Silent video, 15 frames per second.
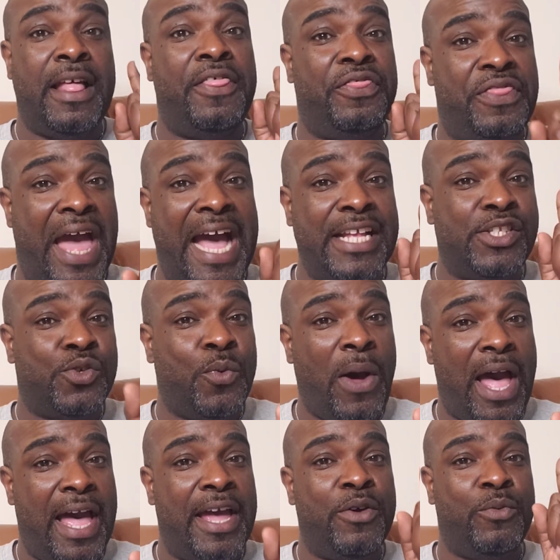That's
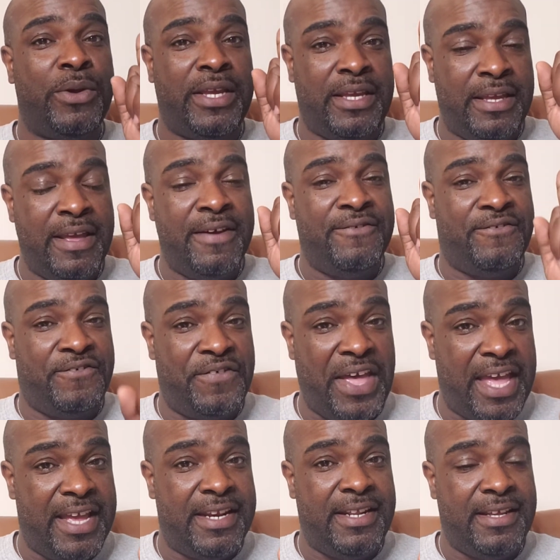why we
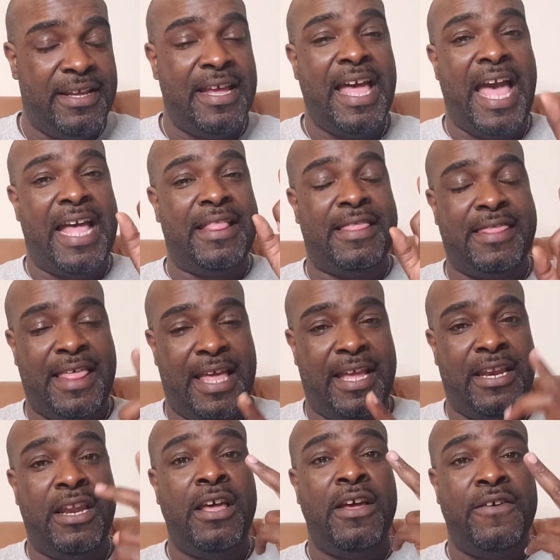fed and
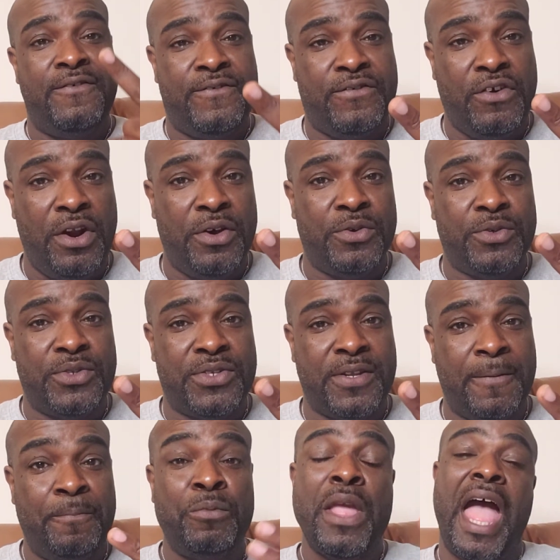then froze.
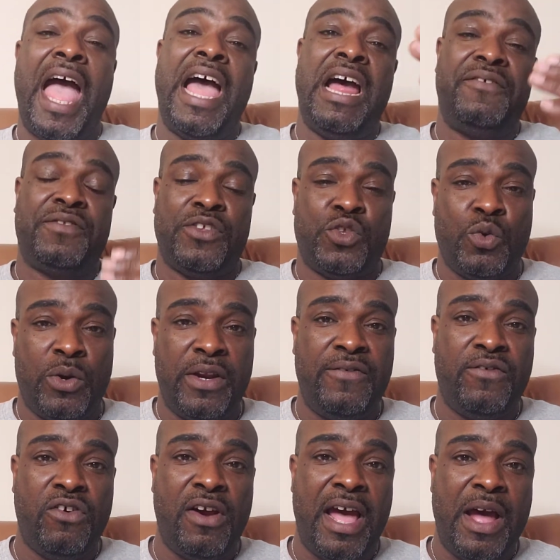After
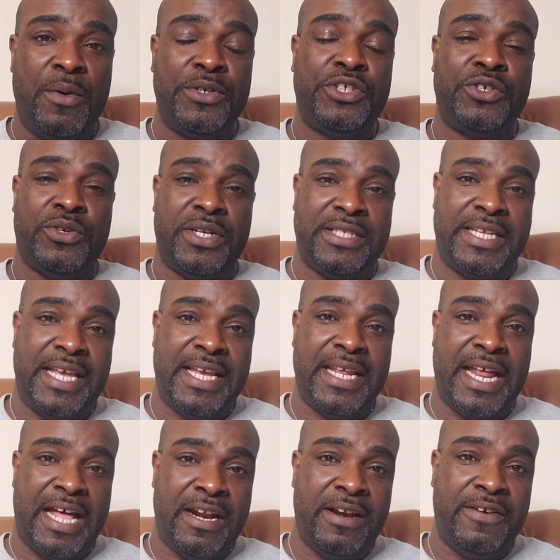24 hours, you're going to take it
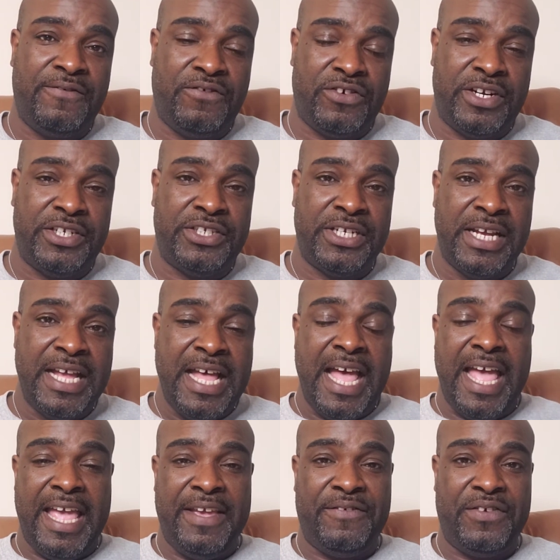out of the fridge.
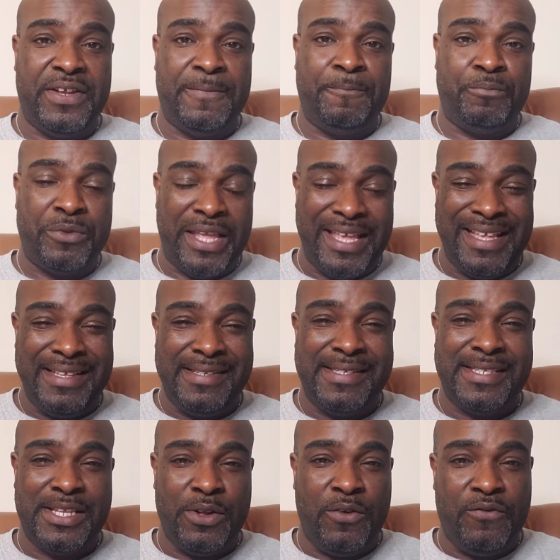If it is
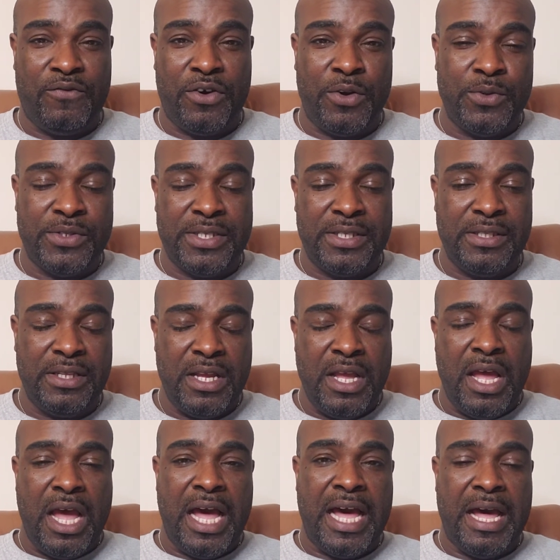still frozen,
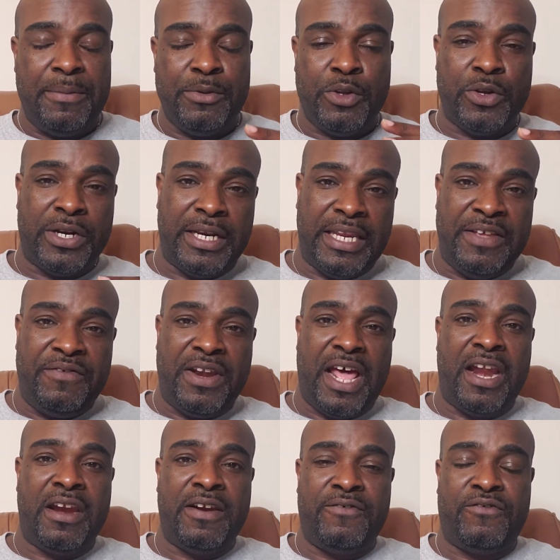you're going to leave it out
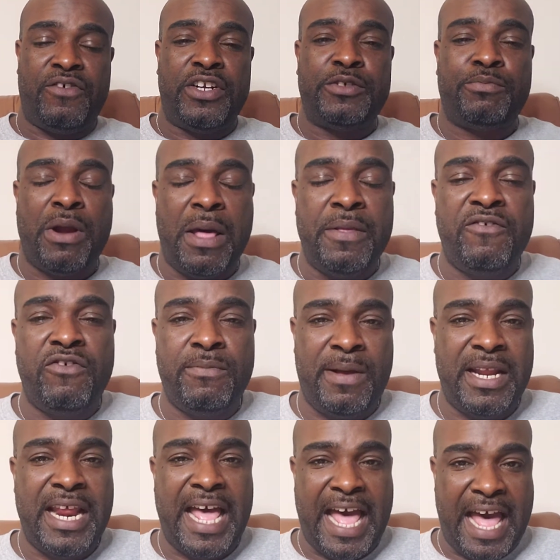of the fridge probably for about
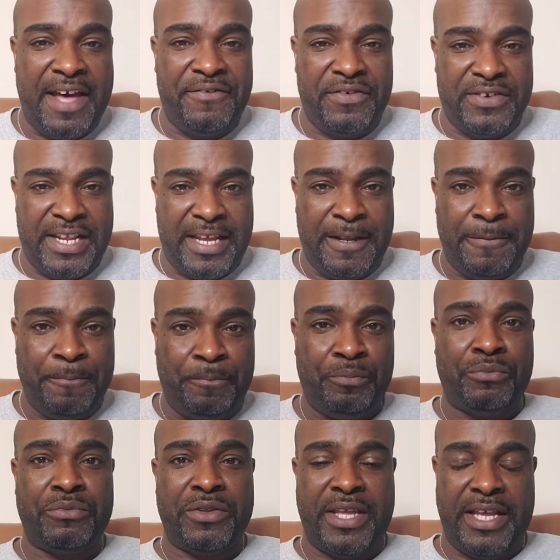a half a day.
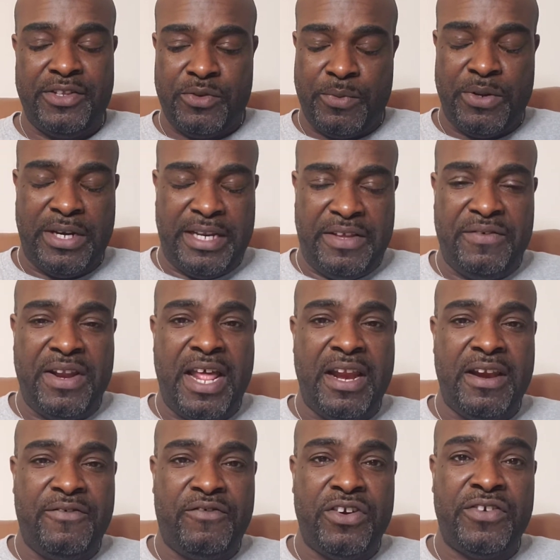Okay, so we're going to leave it out of
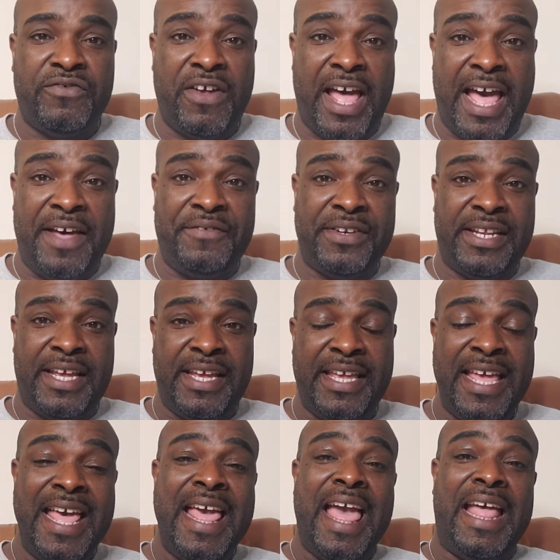the fridge for half a day,
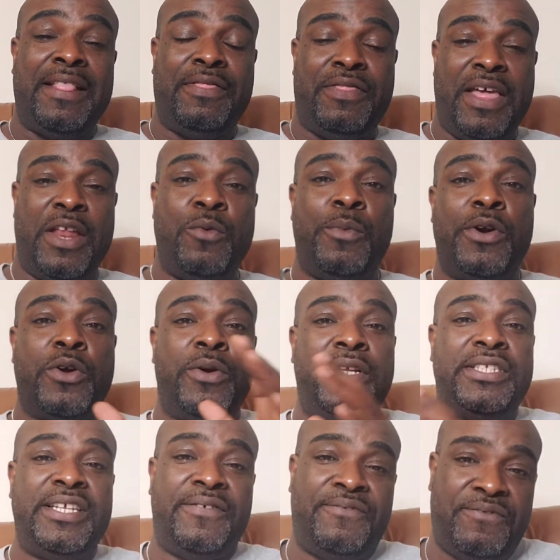and then we're going
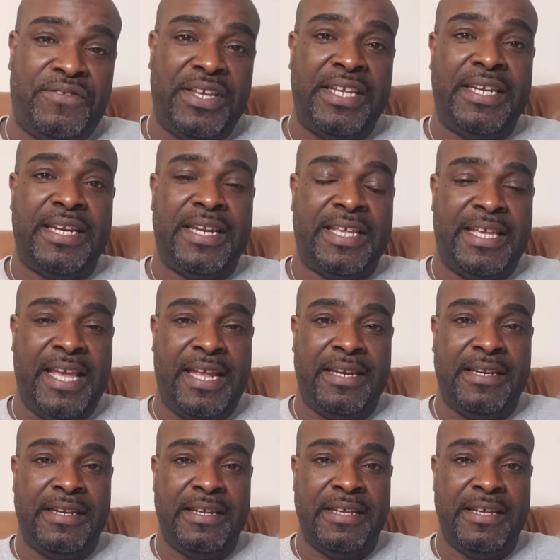to feed it again.